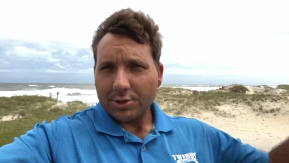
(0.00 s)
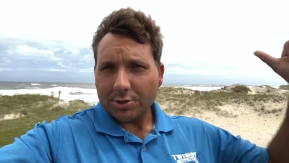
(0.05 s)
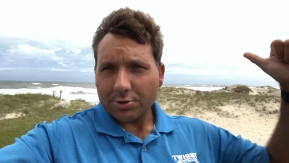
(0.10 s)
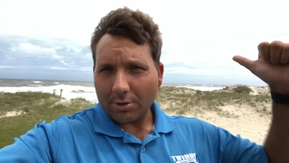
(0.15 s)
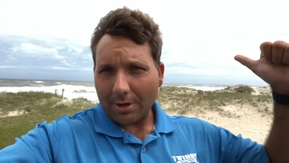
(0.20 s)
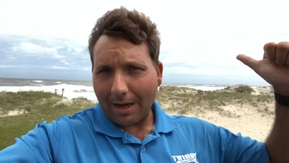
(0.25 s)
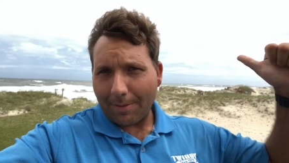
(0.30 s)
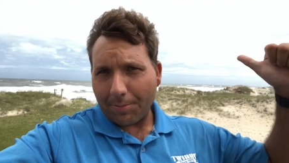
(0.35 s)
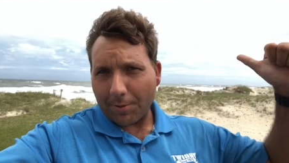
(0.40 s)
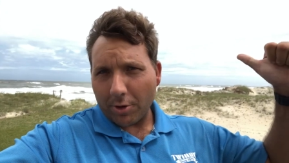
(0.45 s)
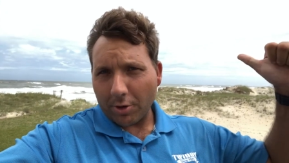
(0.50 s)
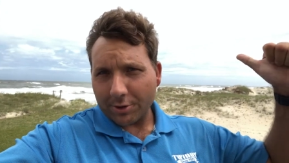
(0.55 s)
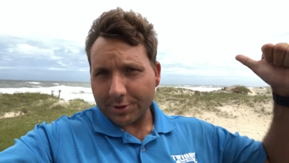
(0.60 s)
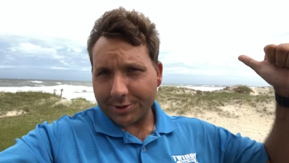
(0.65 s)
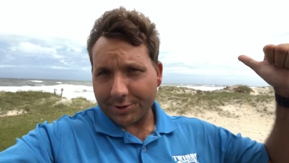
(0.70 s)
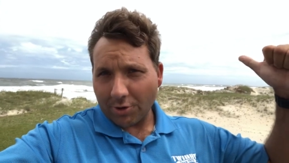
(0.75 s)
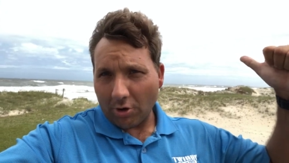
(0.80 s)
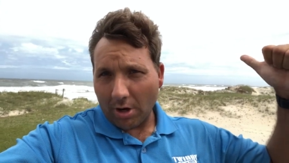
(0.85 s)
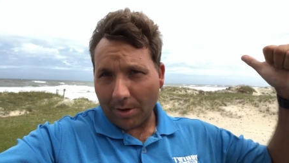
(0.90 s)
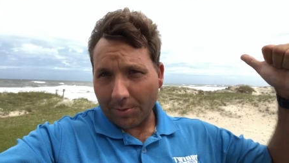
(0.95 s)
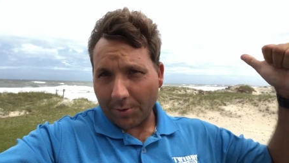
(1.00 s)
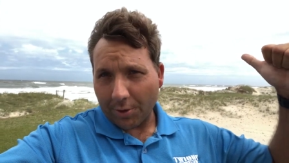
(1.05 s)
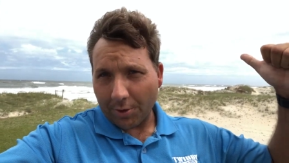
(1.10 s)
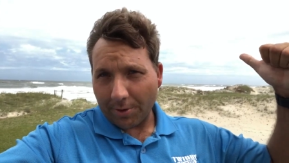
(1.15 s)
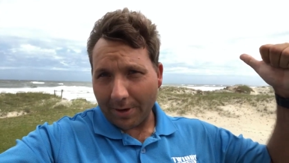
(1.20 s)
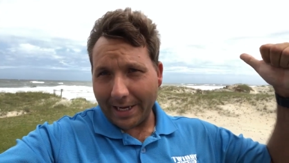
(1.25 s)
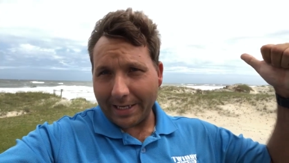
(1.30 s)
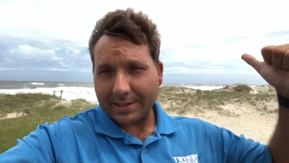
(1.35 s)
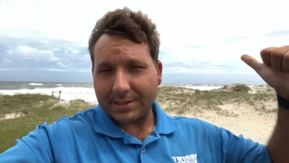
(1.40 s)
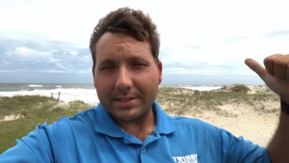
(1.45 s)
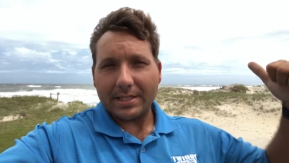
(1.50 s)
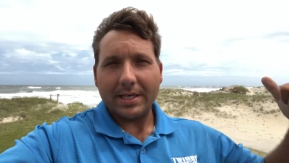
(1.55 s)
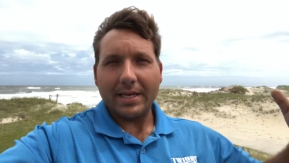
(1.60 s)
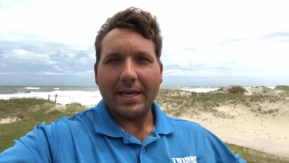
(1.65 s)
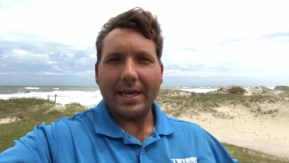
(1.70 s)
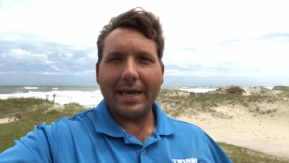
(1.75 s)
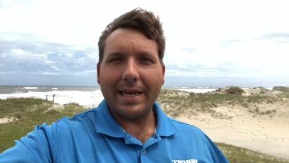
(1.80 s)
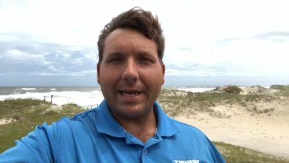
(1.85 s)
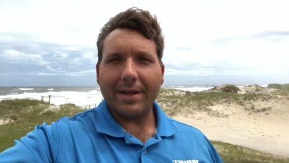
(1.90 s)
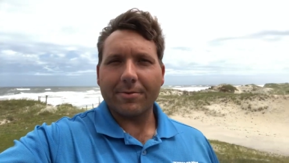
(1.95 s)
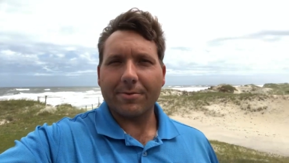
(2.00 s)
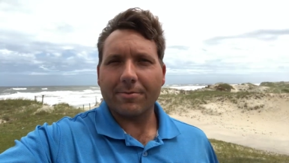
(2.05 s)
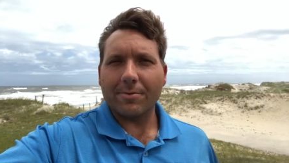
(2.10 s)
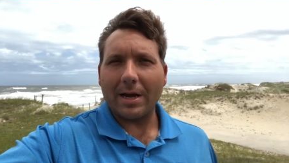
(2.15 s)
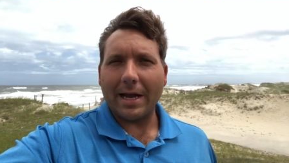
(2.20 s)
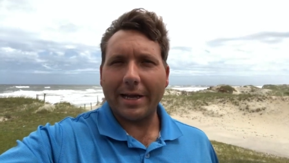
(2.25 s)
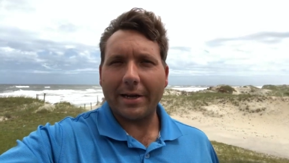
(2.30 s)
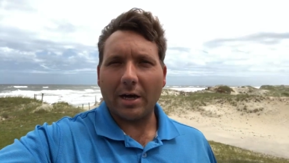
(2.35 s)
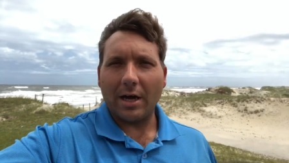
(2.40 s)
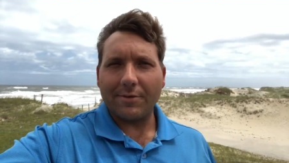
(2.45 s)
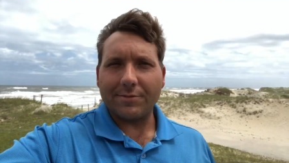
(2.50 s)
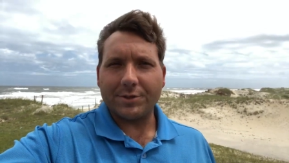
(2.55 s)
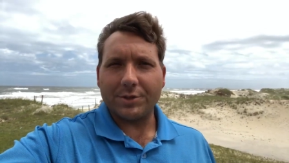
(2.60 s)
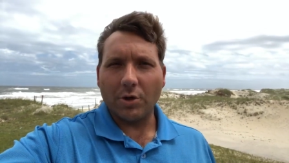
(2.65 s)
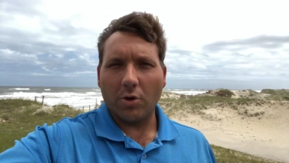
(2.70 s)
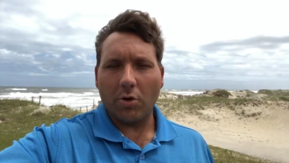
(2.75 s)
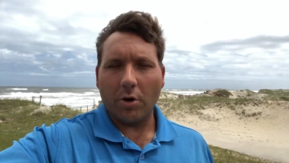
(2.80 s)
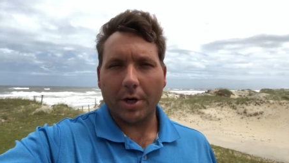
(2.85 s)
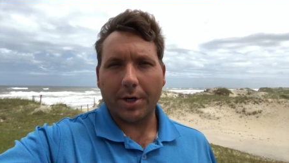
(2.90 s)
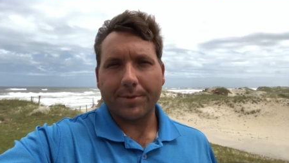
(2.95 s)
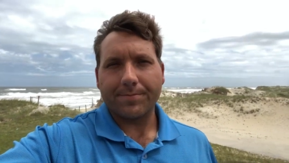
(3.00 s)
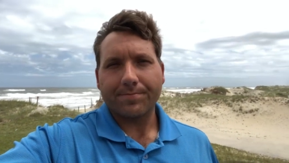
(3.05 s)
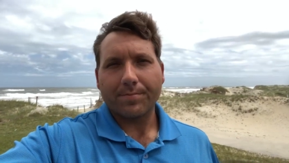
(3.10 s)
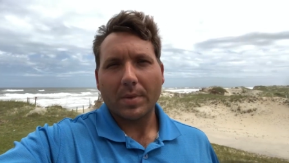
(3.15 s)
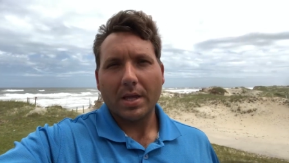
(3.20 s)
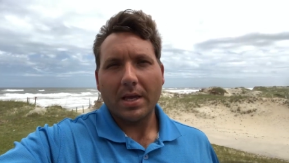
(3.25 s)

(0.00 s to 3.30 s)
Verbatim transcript: Tropical Storm Chris, hanging right offshore.